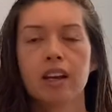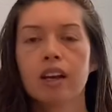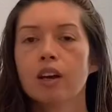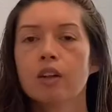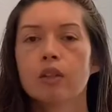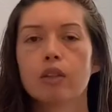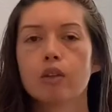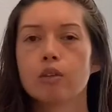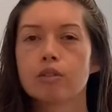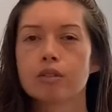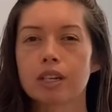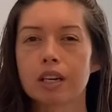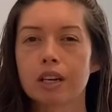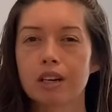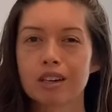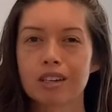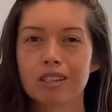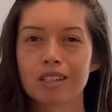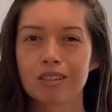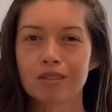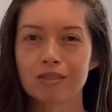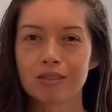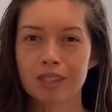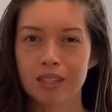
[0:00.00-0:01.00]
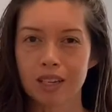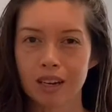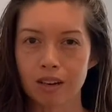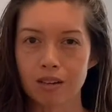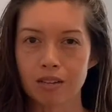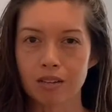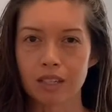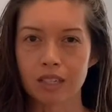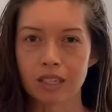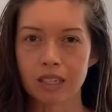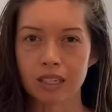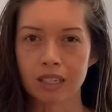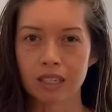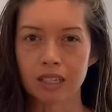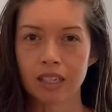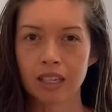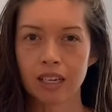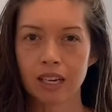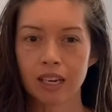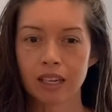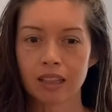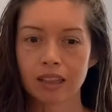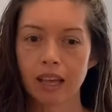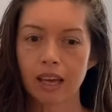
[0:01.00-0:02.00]
those areas of scarcity
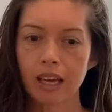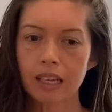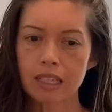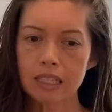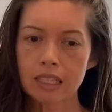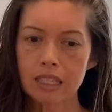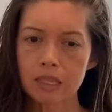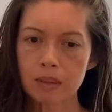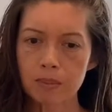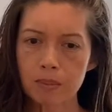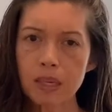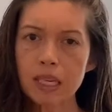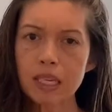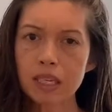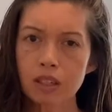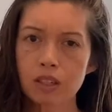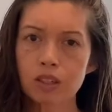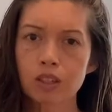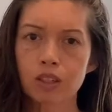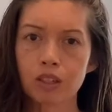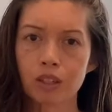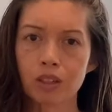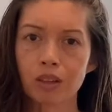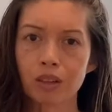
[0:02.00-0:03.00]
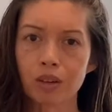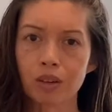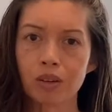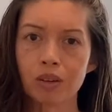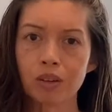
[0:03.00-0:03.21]
that speak to you.